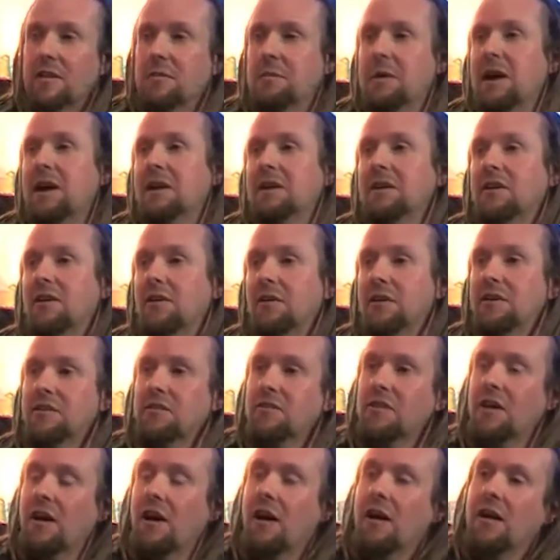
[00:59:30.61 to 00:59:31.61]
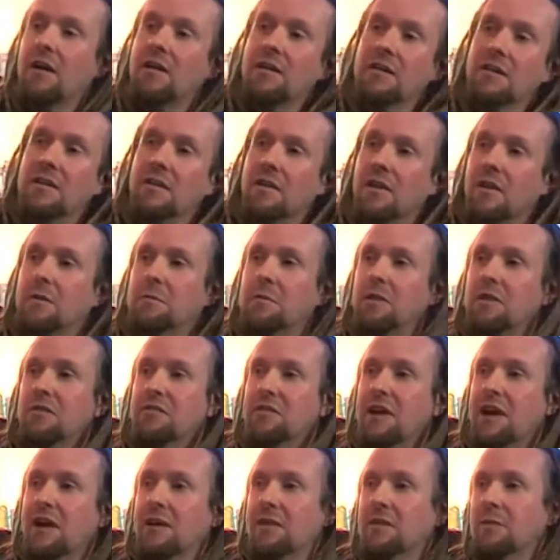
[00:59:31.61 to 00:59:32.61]
the man got in his car, like,
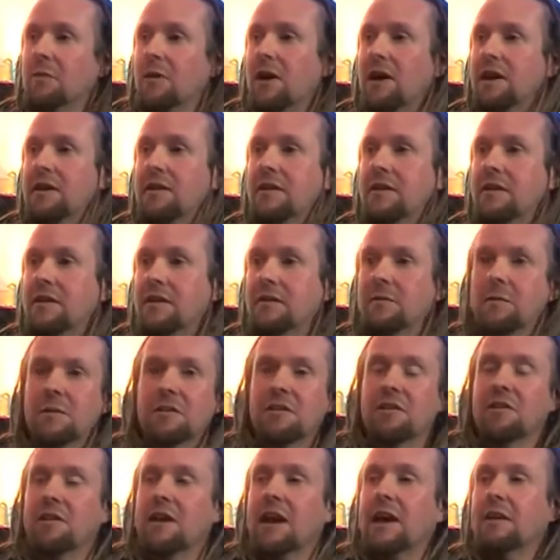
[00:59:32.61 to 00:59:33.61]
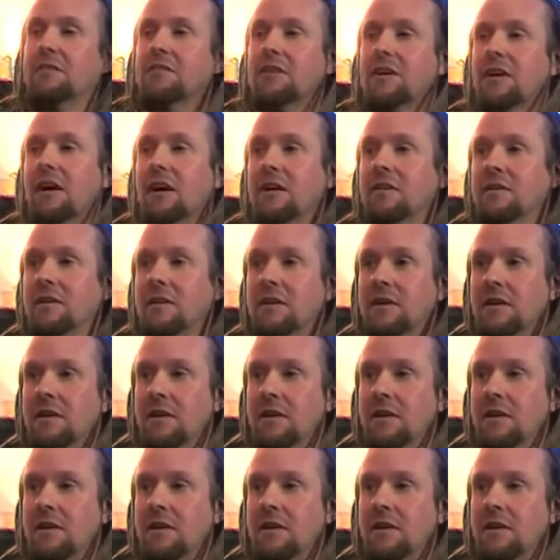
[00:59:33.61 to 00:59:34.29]
moved out of the way, and we were allowed to go.